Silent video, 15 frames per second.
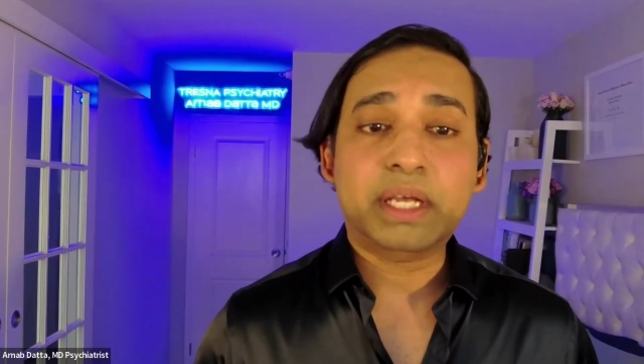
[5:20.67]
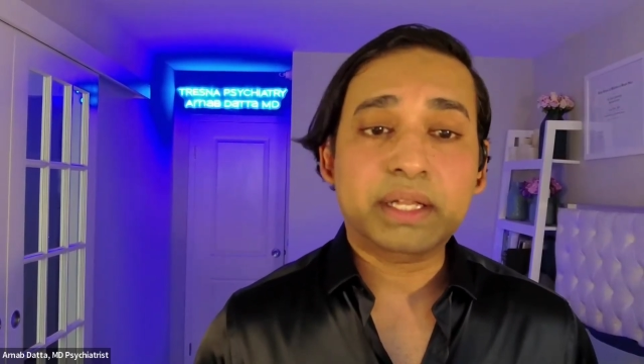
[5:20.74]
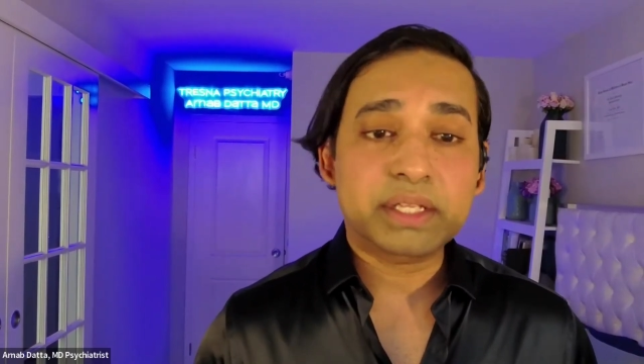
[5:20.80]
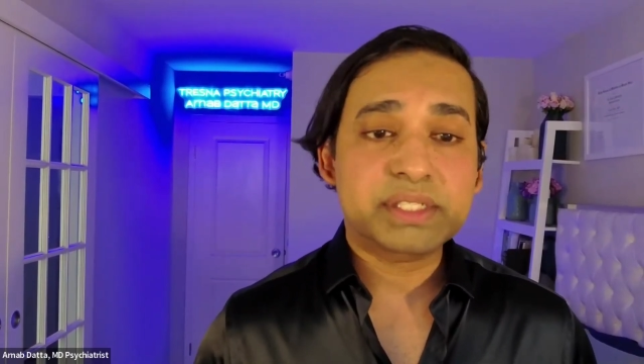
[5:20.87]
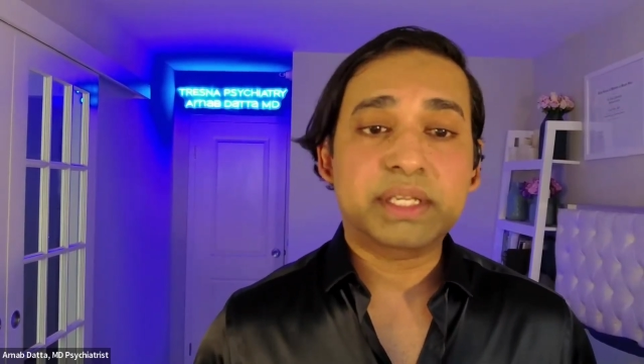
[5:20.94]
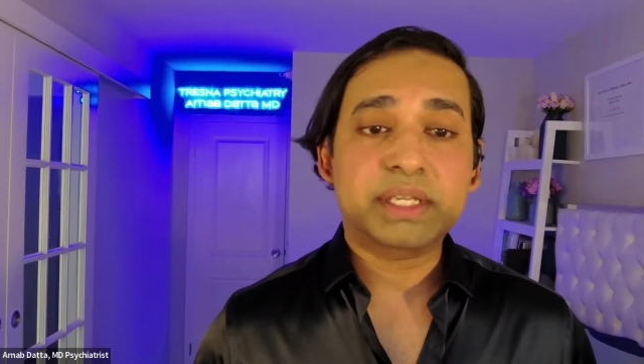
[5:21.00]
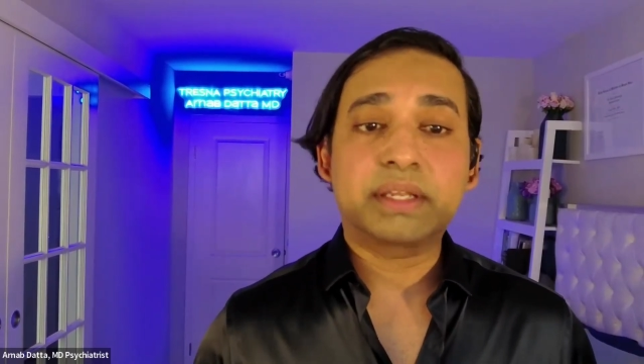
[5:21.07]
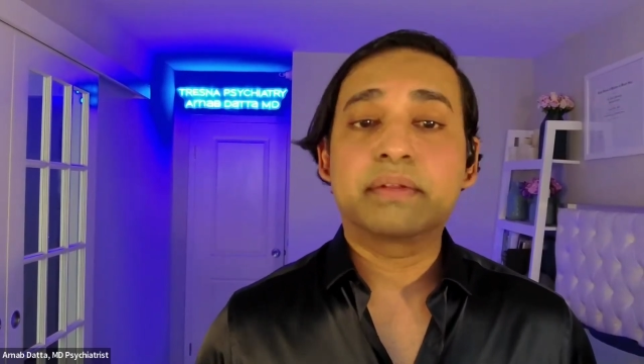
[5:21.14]

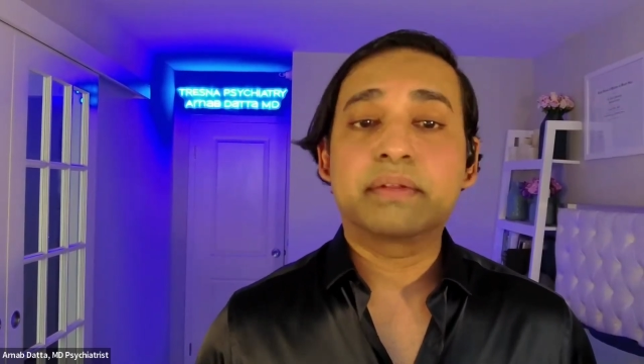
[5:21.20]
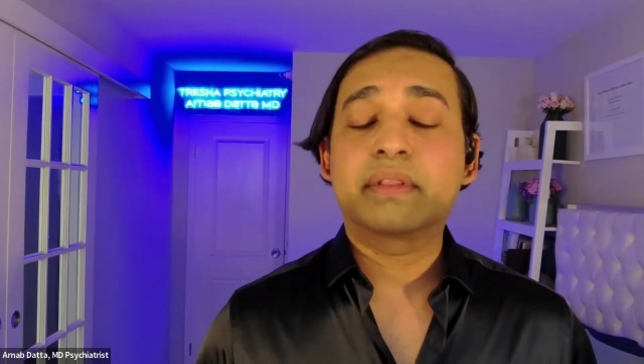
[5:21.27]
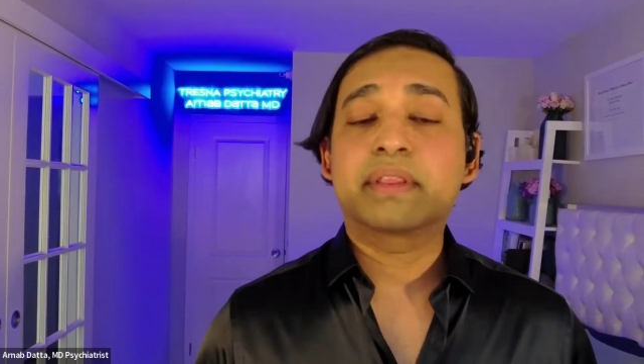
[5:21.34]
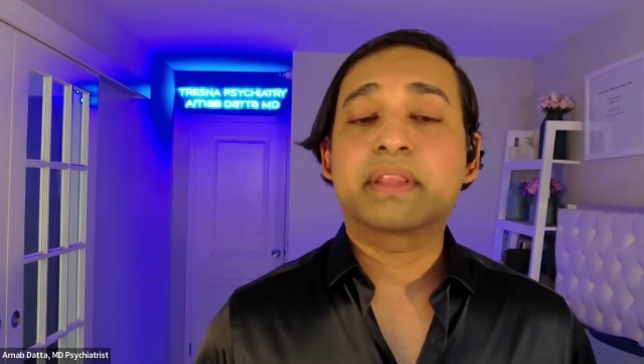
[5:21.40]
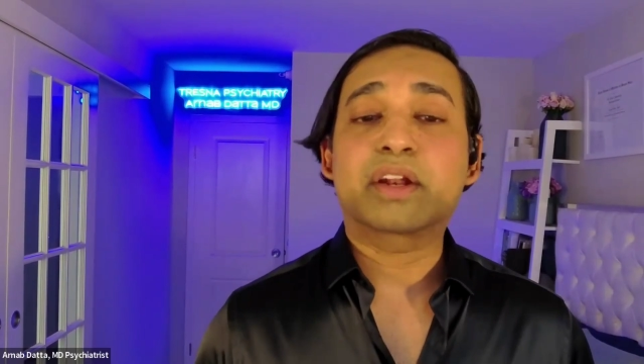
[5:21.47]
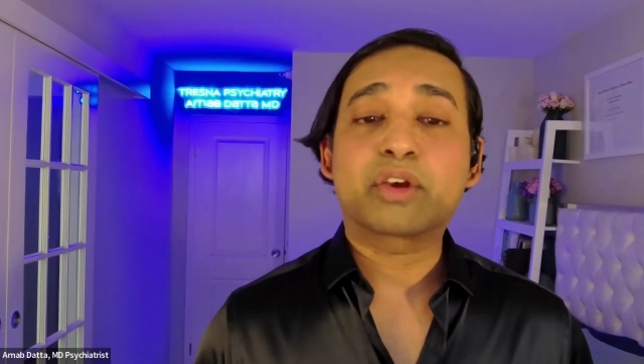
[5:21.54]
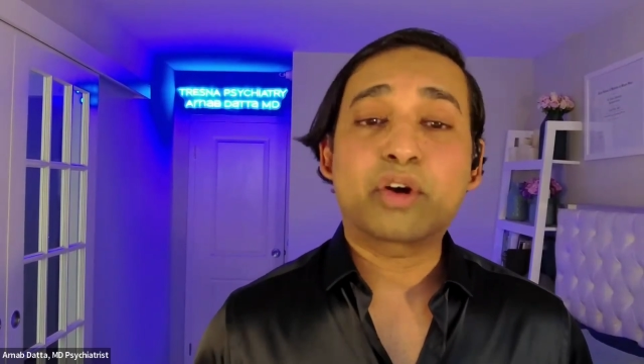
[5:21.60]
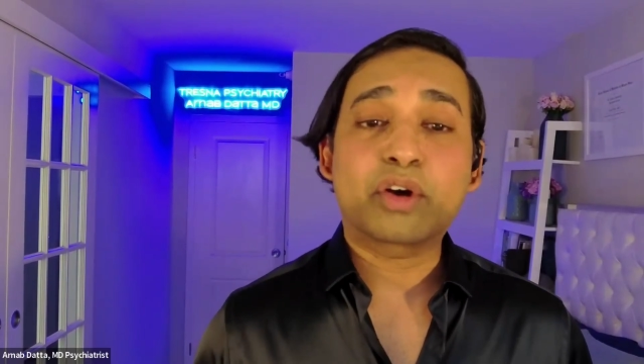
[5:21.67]
jealousy
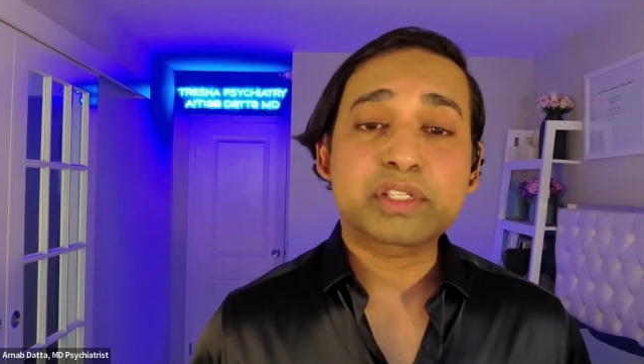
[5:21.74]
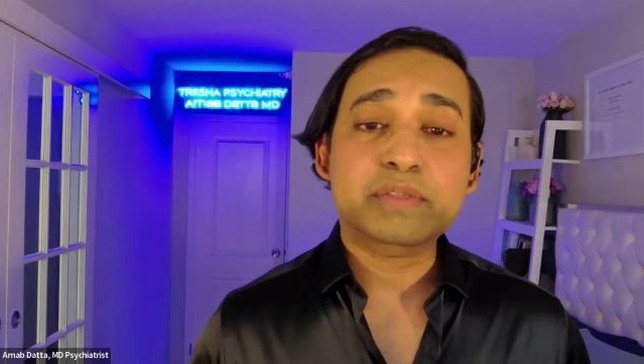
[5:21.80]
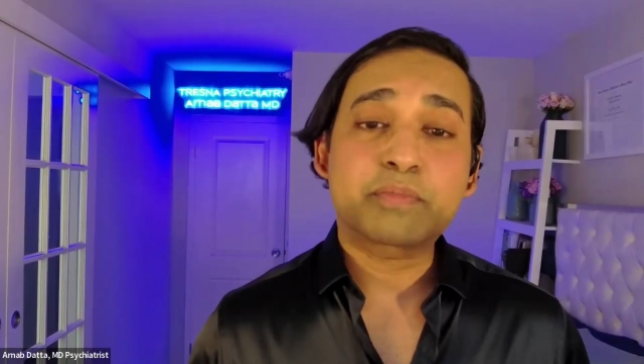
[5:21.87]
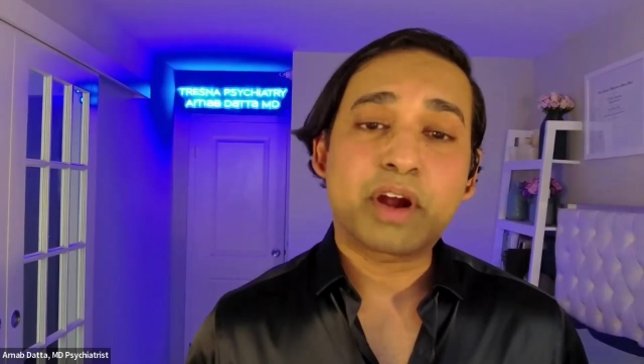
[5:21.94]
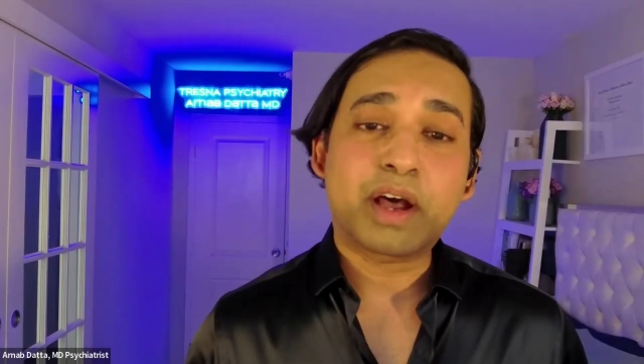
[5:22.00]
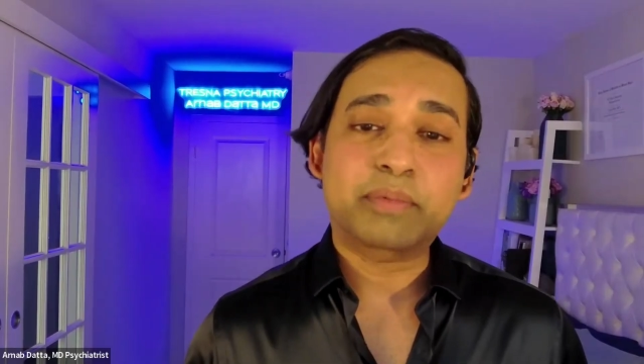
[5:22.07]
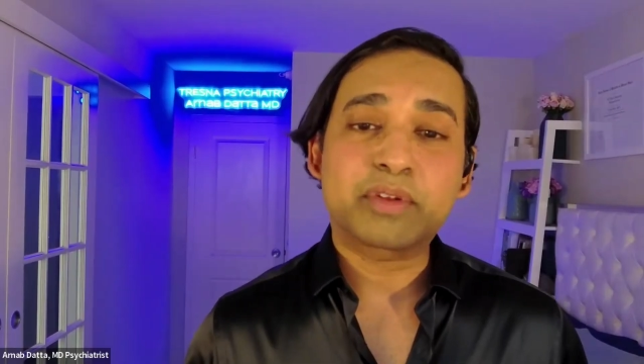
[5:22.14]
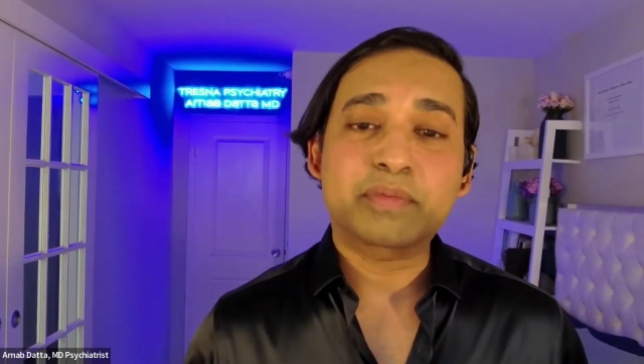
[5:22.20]
that caused